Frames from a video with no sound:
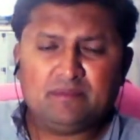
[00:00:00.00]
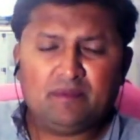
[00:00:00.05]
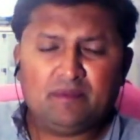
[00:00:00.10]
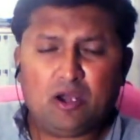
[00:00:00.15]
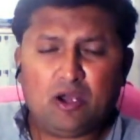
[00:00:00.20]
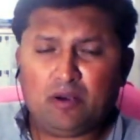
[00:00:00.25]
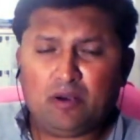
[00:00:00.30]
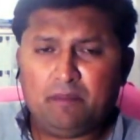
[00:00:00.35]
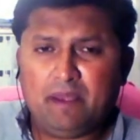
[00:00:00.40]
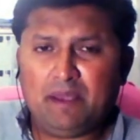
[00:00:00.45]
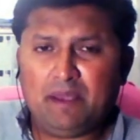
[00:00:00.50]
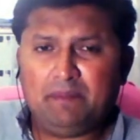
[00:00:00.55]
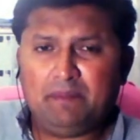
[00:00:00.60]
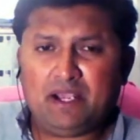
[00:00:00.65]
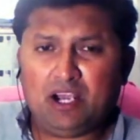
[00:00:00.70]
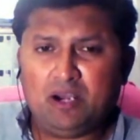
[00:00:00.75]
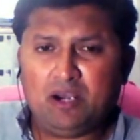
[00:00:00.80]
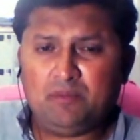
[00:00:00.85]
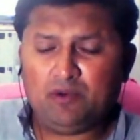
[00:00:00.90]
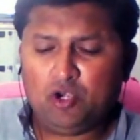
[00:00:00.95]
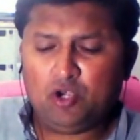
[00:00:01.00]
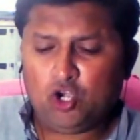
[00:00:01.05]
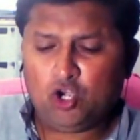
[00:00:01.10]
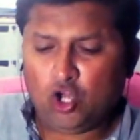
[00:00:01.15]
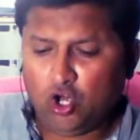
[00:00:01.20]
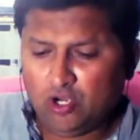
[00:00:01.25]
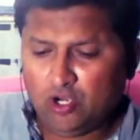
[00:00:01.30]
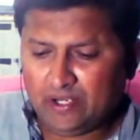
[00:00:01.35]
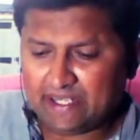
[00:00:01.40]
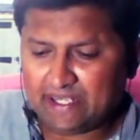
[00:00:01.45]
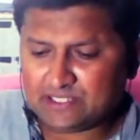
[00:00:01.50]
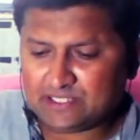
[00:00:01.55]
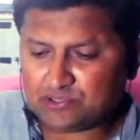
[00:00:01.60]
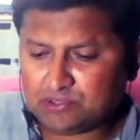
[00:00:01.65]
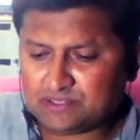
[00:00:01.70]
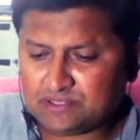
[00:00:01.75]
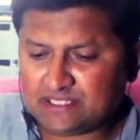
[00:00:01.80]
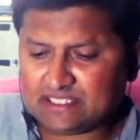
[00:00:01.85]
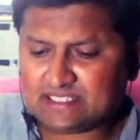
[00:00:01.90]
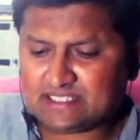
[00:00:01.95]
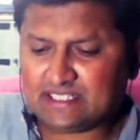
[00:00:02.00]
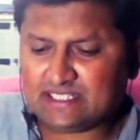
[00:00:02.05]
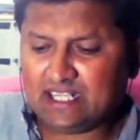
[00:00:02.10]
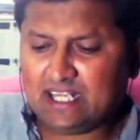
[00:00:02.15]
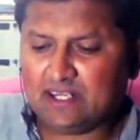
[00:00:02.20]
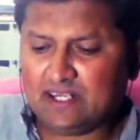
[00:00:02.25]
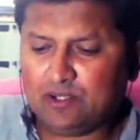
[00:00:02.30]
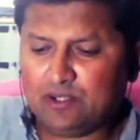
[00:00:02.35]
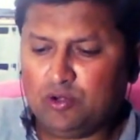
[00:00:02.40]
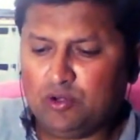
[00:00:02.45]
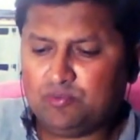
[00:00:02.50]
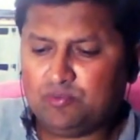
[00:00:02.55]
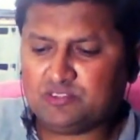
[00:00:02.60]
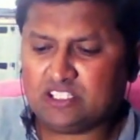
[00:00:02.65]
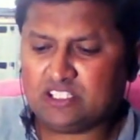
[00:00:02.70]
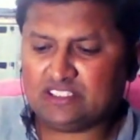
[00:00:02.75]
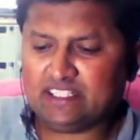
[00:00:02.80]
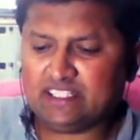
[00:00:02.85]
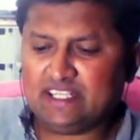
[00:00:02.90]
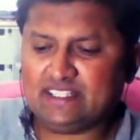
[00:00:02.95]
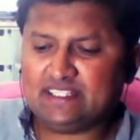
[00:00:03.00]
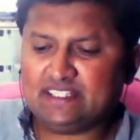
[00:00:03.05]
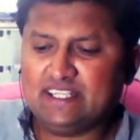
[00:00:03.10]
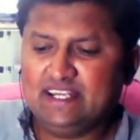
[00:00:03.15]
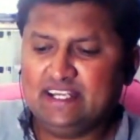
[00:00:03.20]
or may become non-associational groups such as